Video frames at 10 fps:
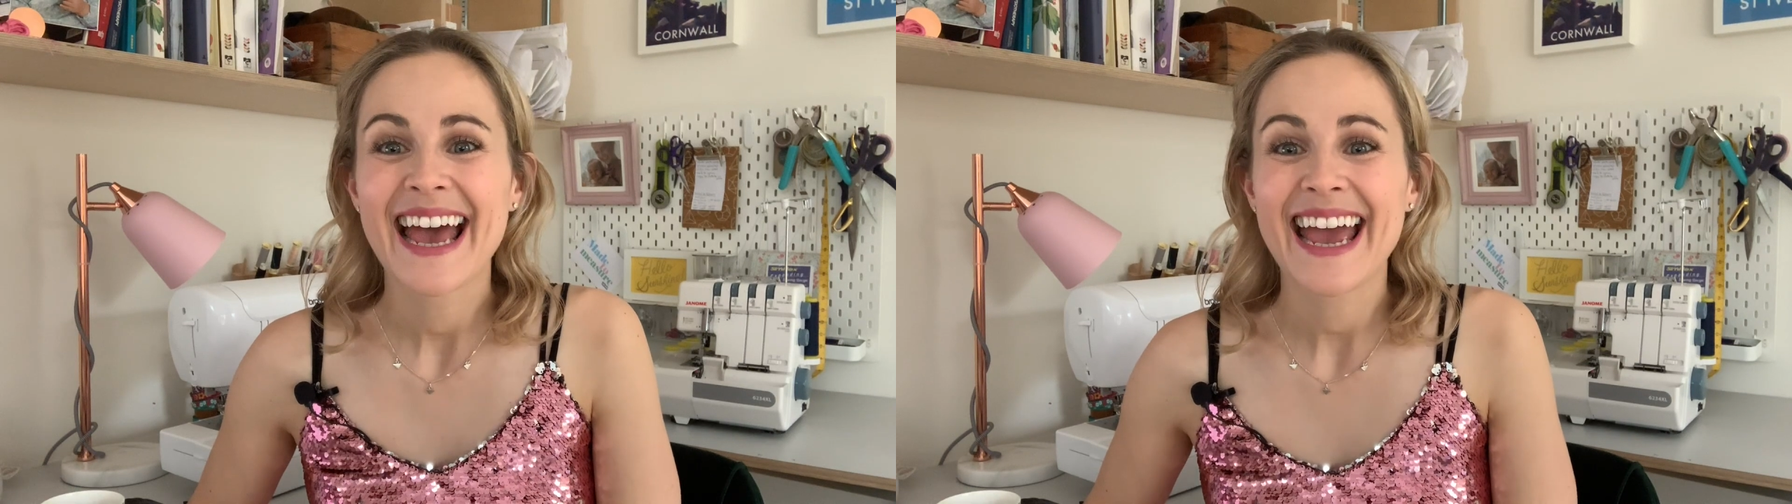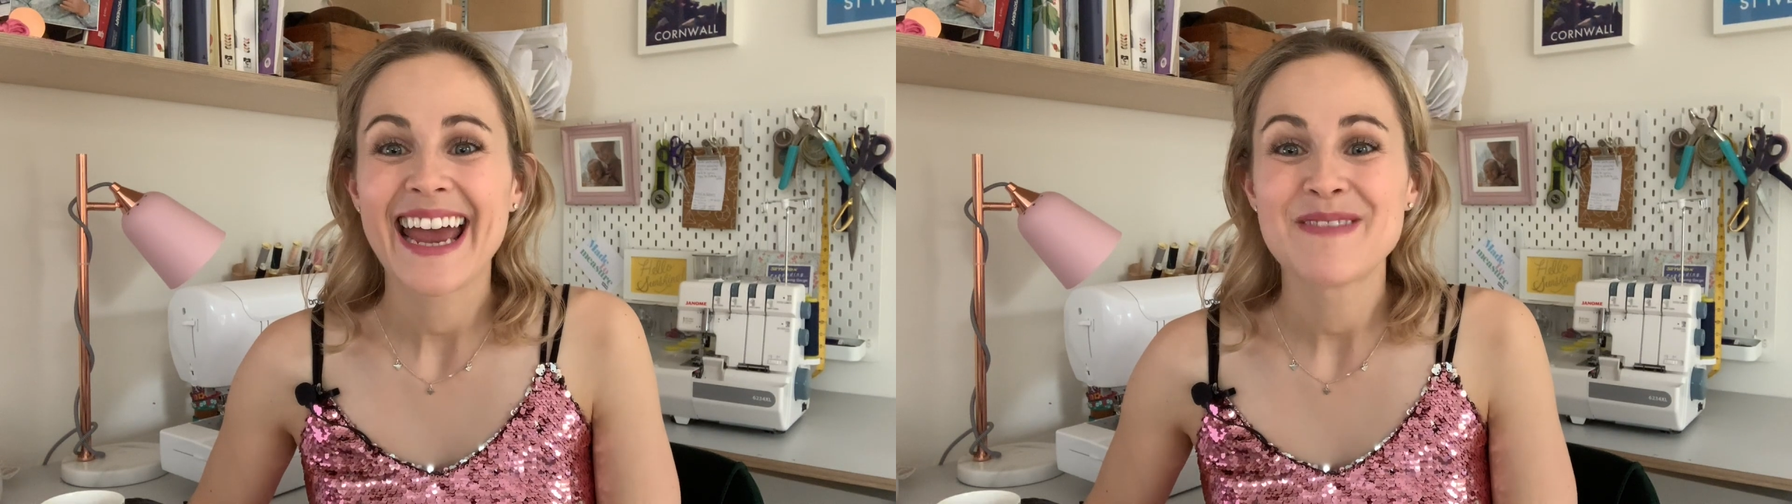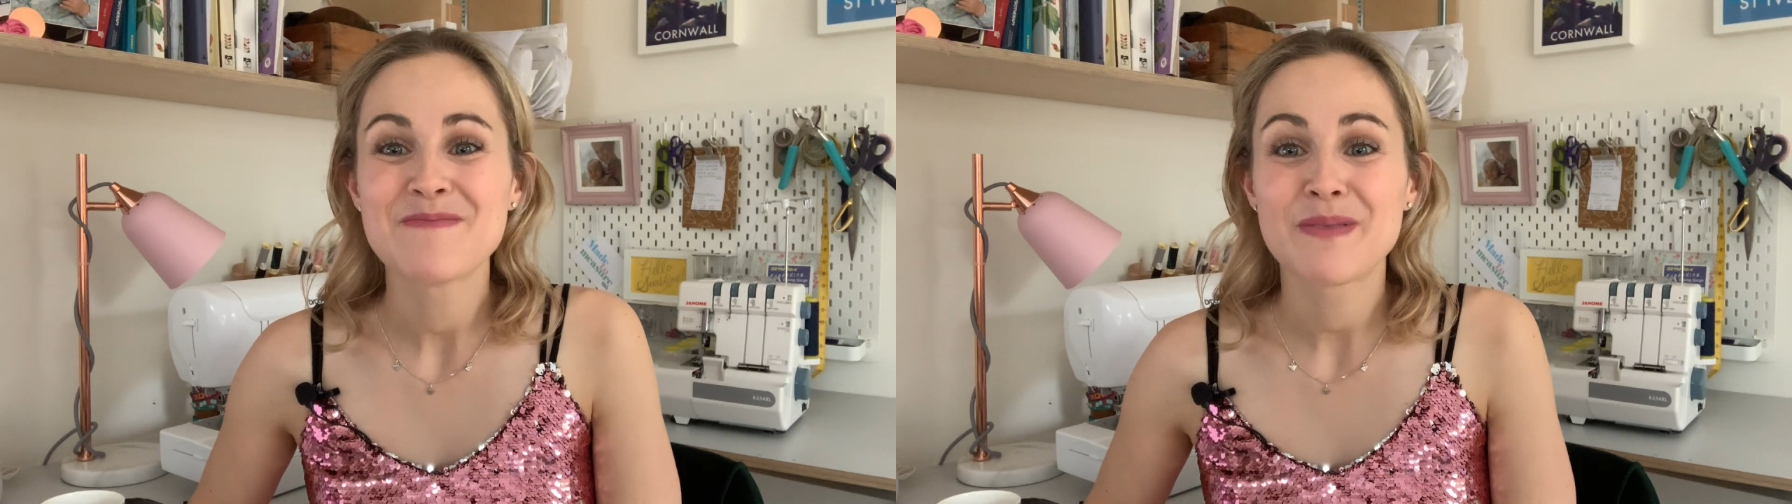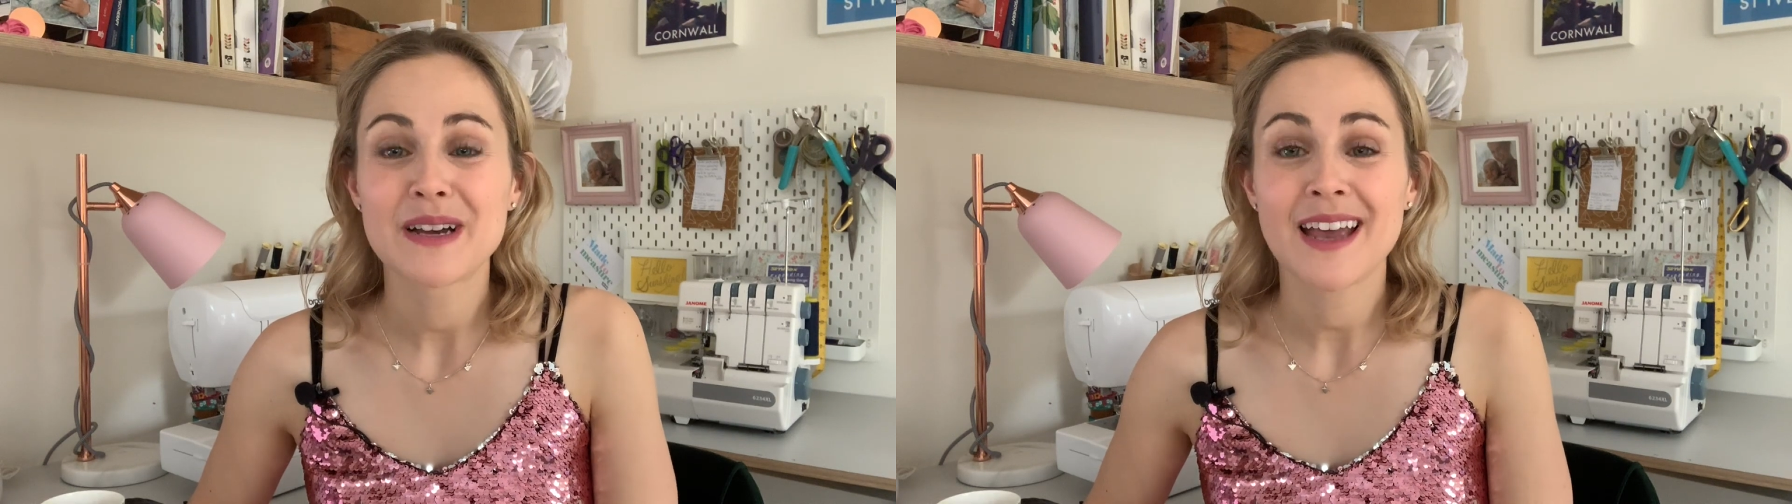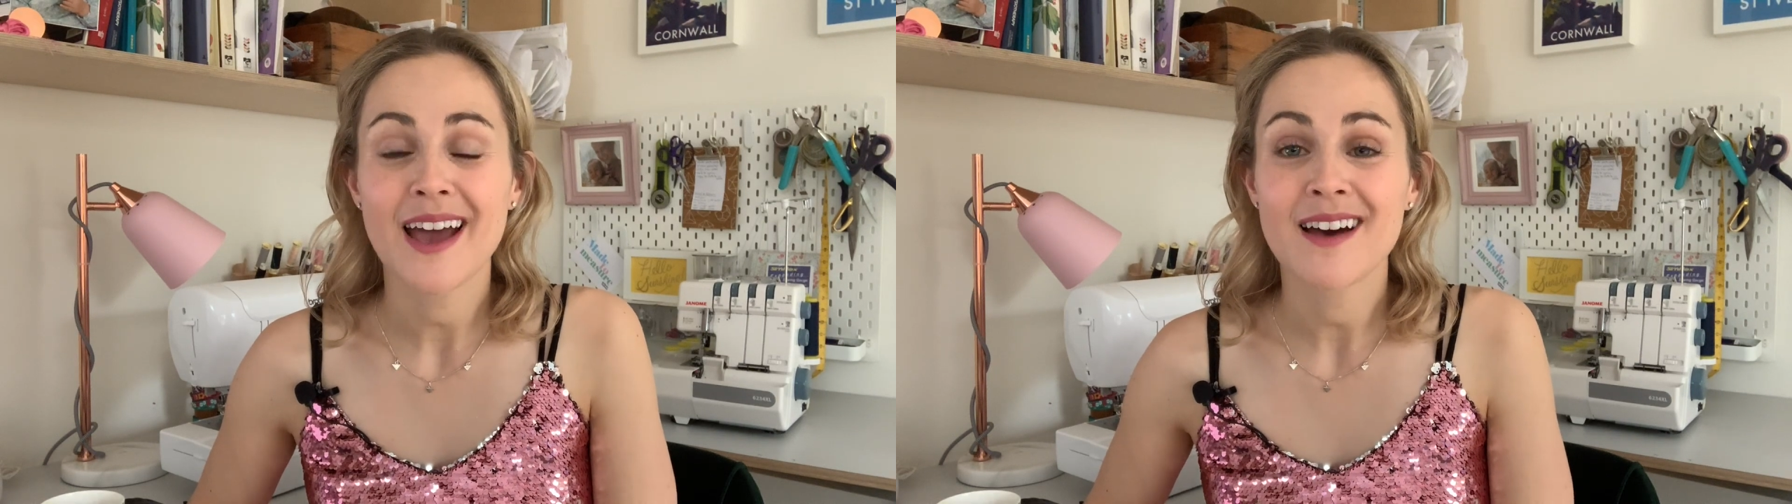Um,
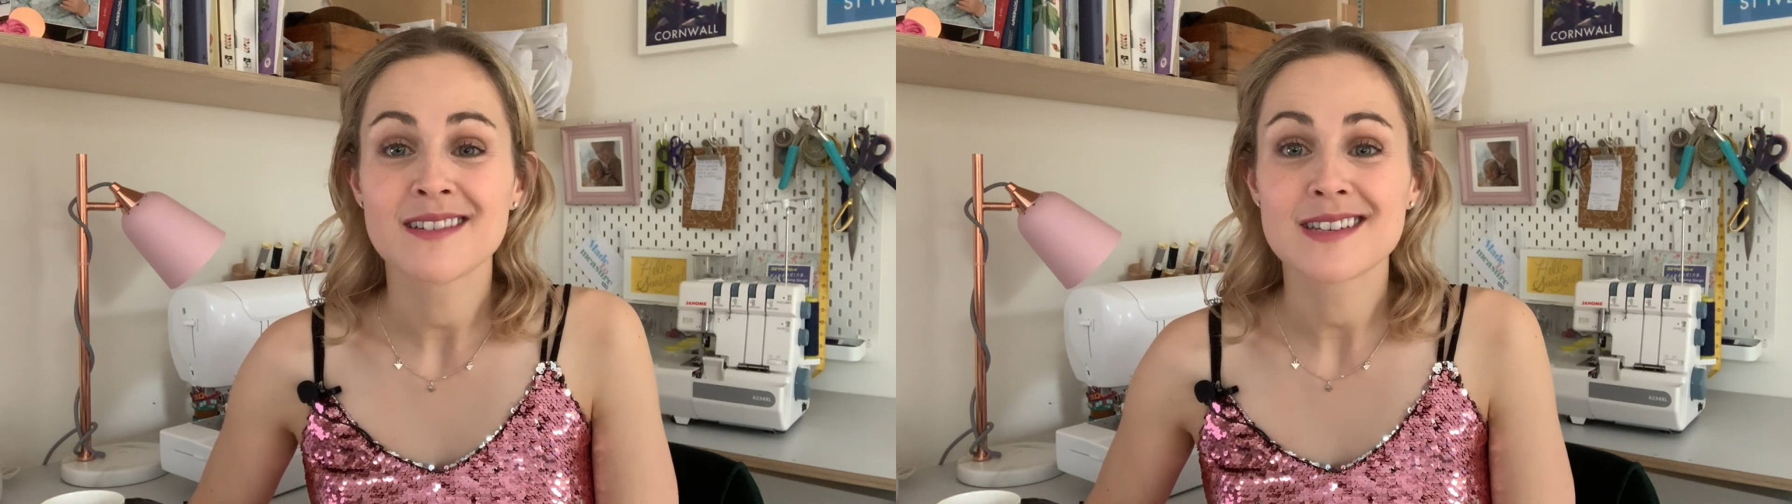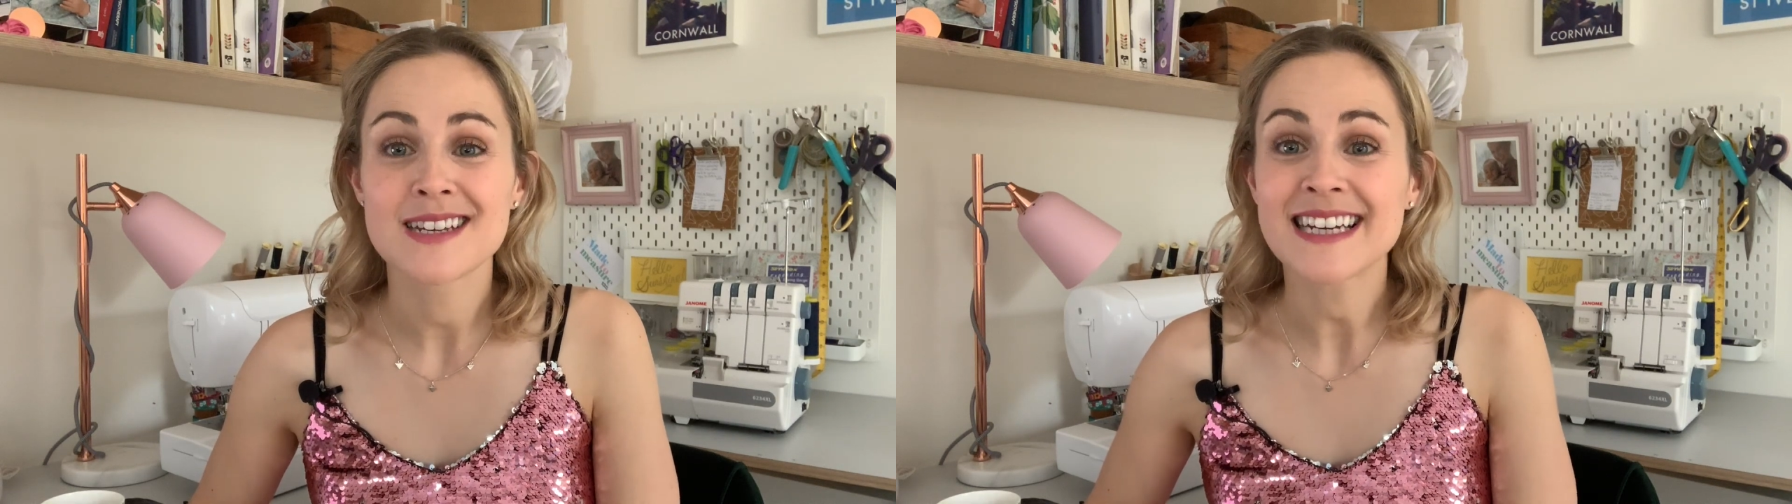but yeah, I'll see you